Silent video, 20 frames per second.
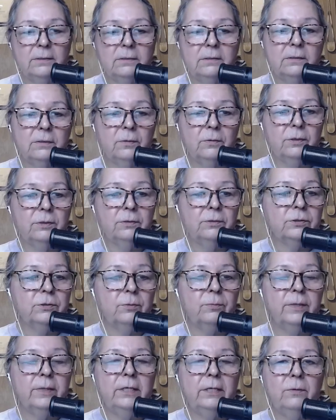So there's so
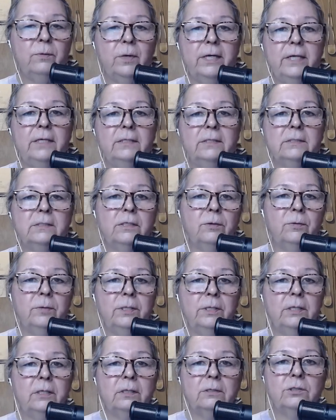many ways that
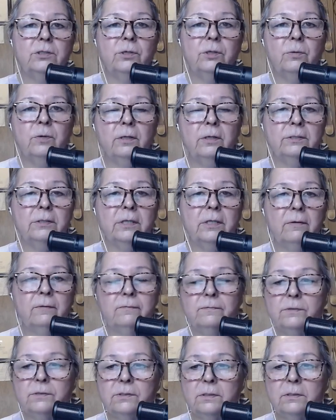we can show
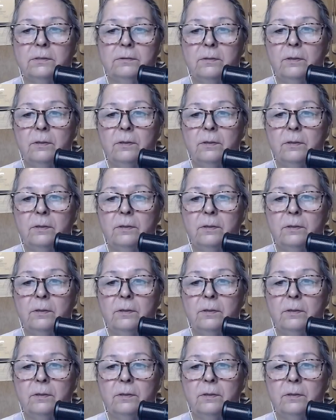ourselves